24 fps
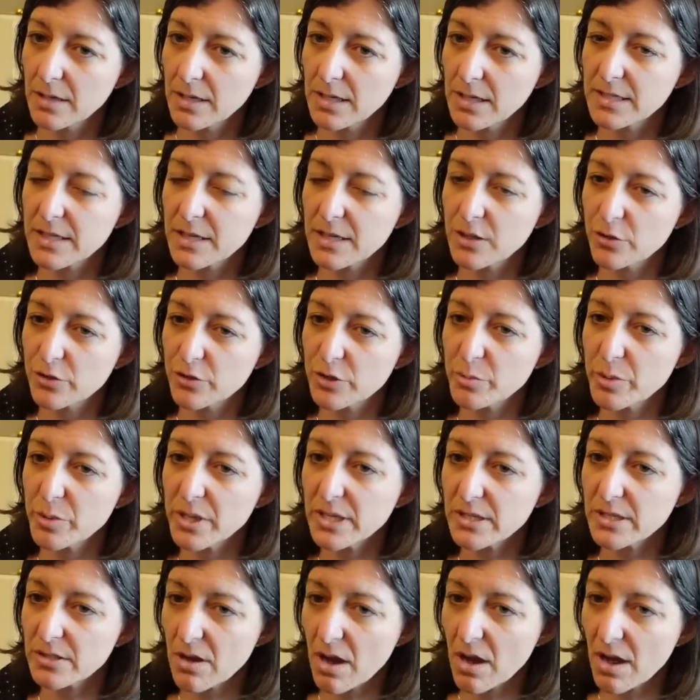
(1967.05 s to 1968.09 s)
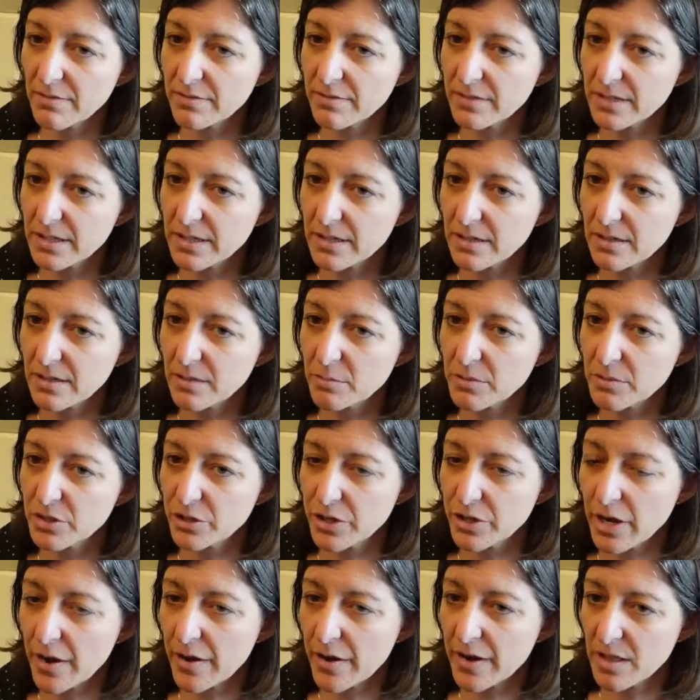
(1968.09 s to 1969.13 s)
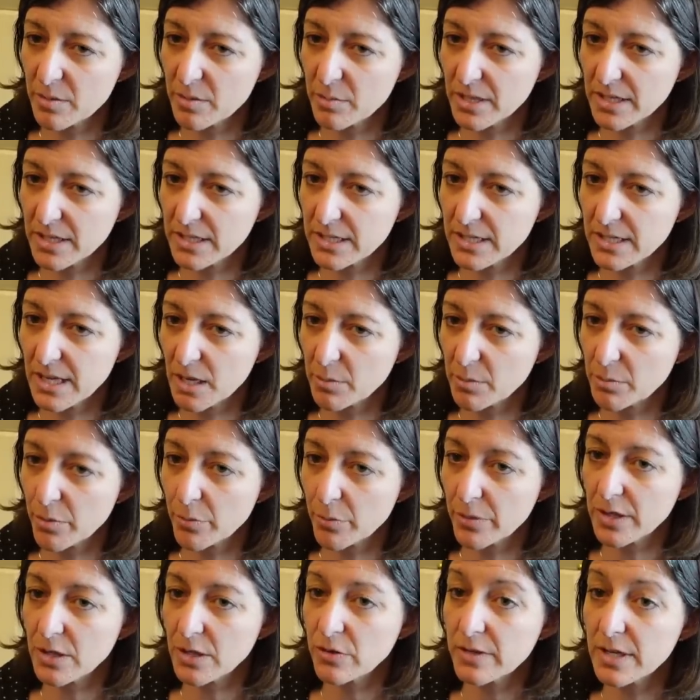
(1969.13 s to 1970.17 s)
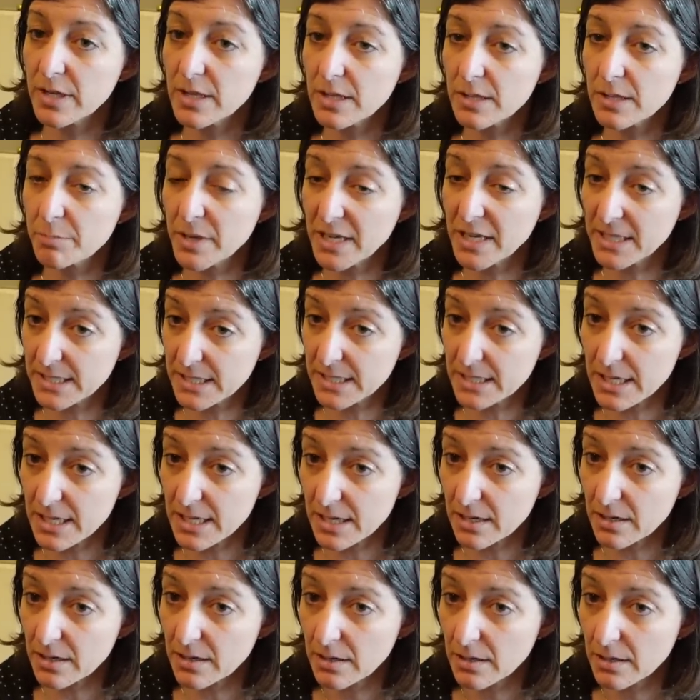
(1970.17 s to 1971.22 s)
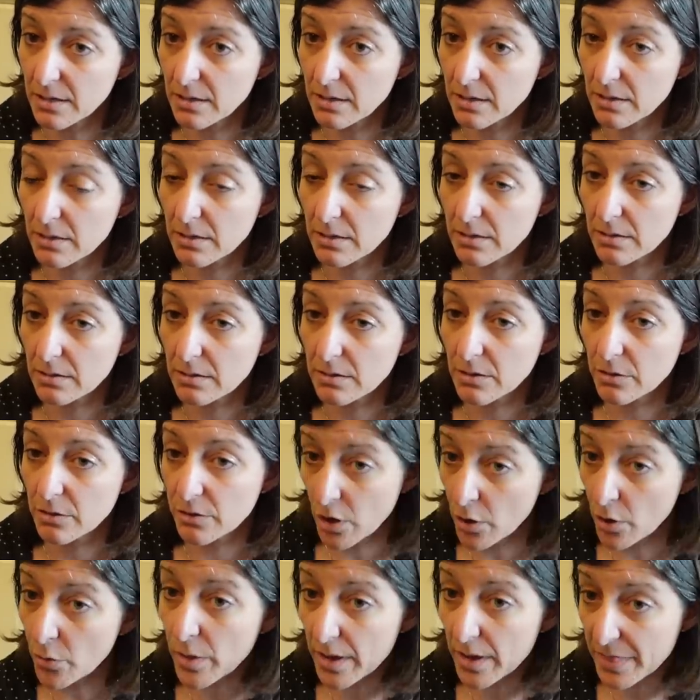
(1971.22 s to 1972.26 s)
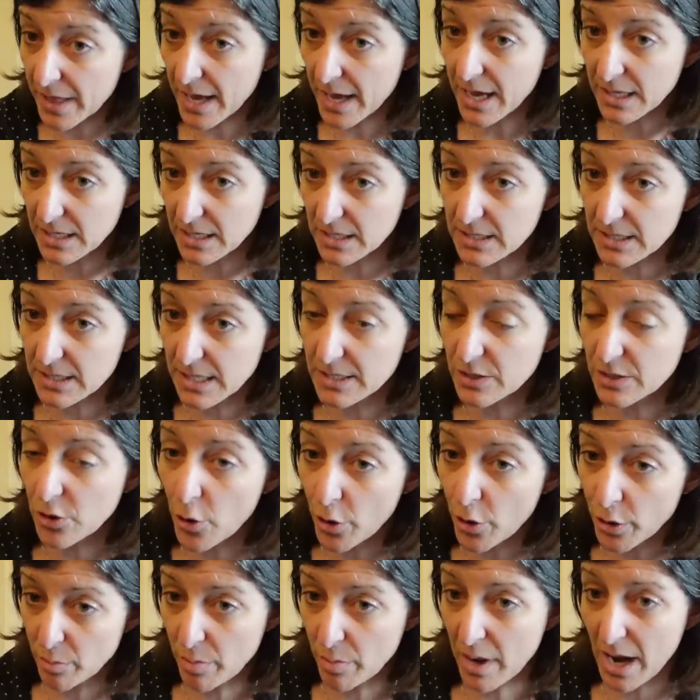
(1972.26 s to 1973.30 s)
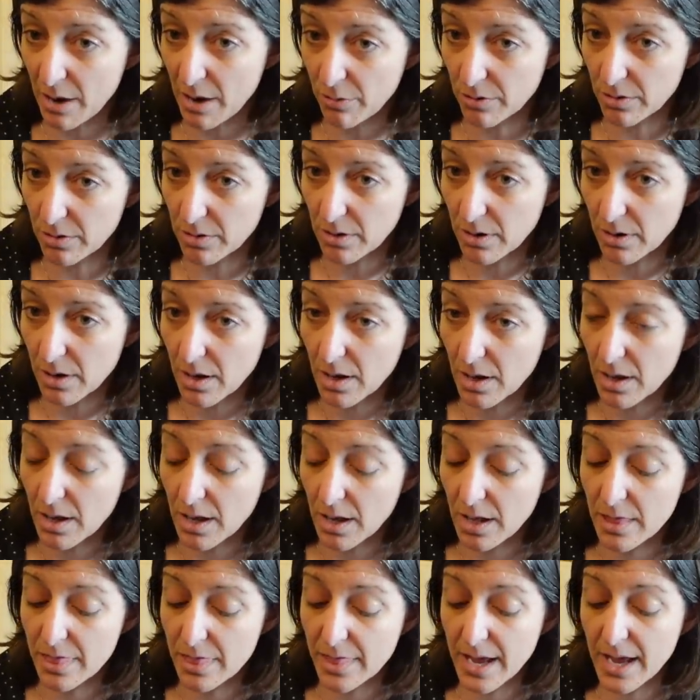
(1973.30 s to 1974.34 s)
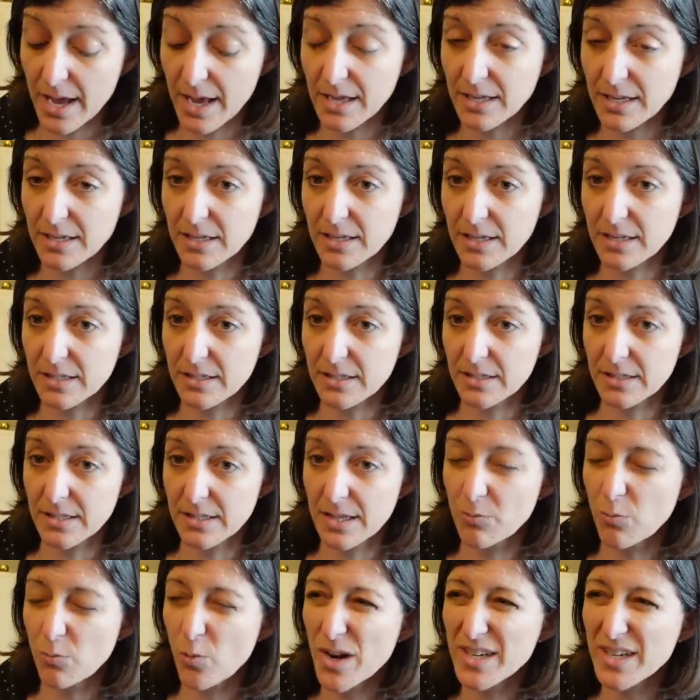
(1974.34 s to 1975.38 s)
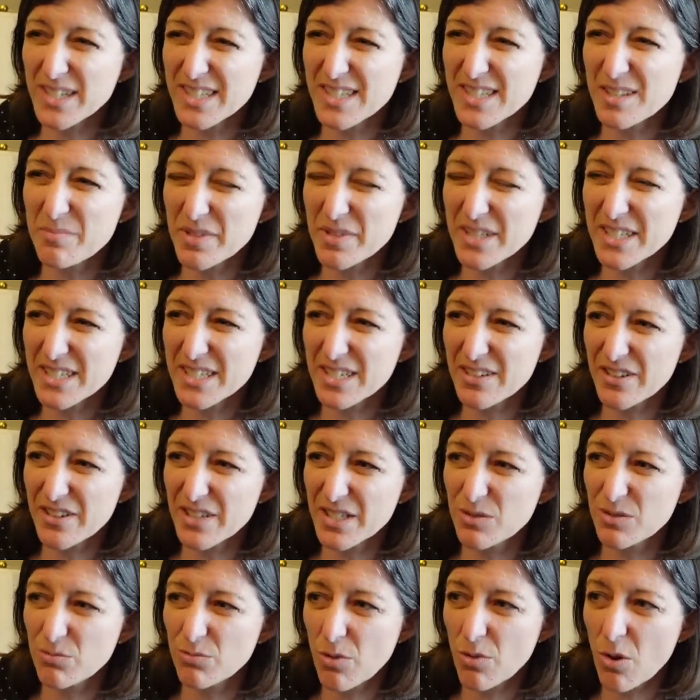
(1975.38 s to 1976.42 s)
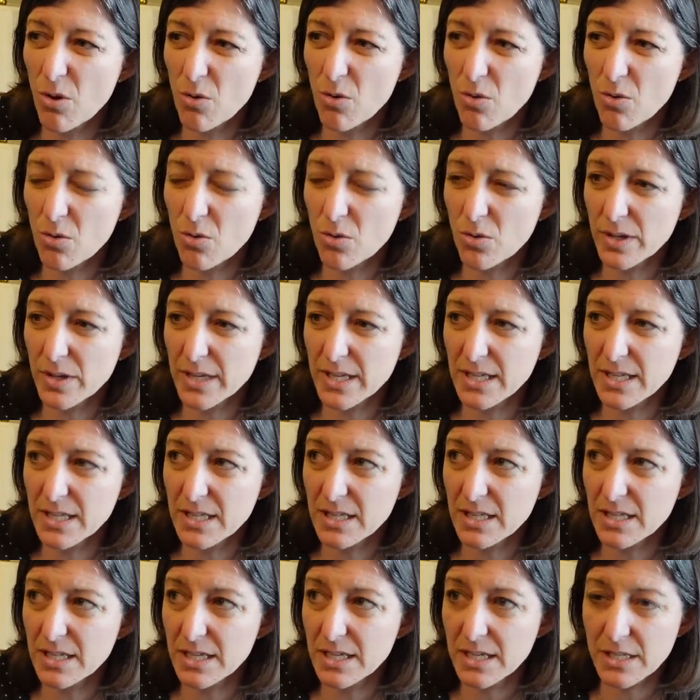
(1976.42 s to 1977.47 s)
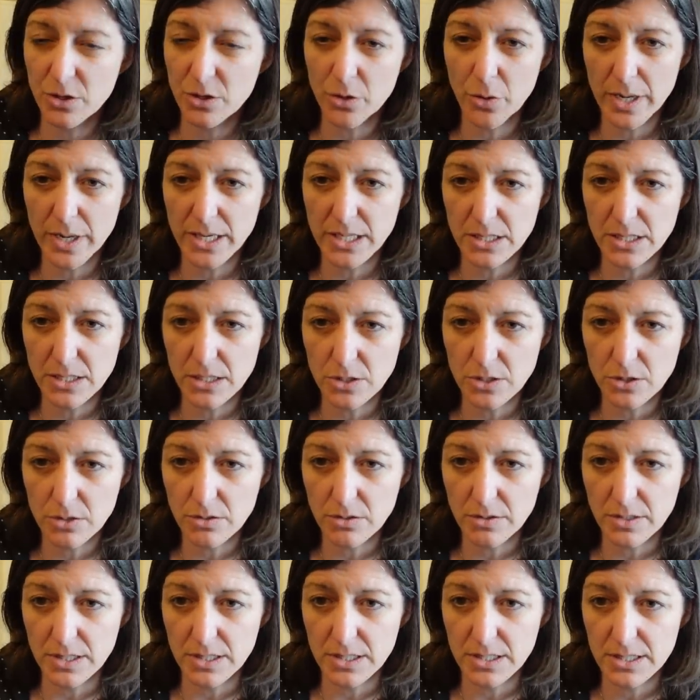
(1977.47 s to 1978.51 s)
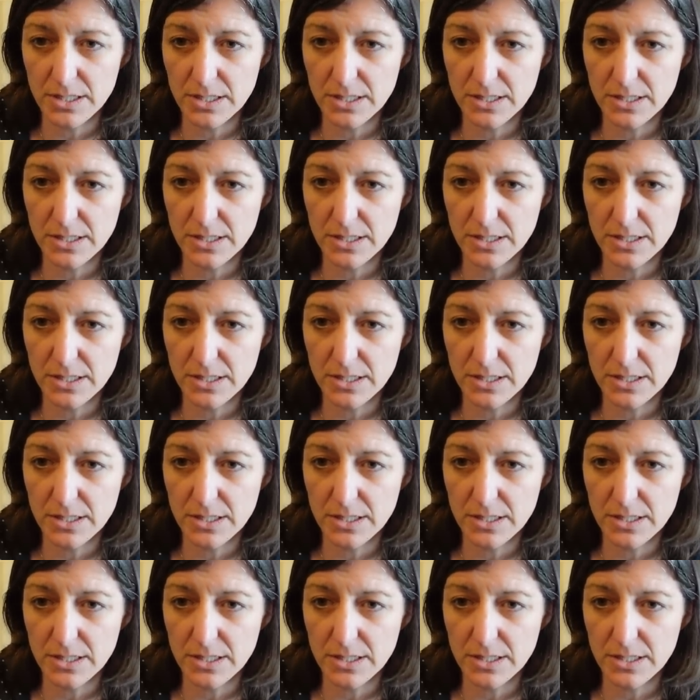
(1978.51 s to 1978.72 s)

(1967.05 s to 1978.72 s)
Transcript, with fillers: It's like you speak softly, but you carry the big stick. But when you need the big stick, you know what that is. That's hard power. And that is, and what is the military's role in integrated deterrence?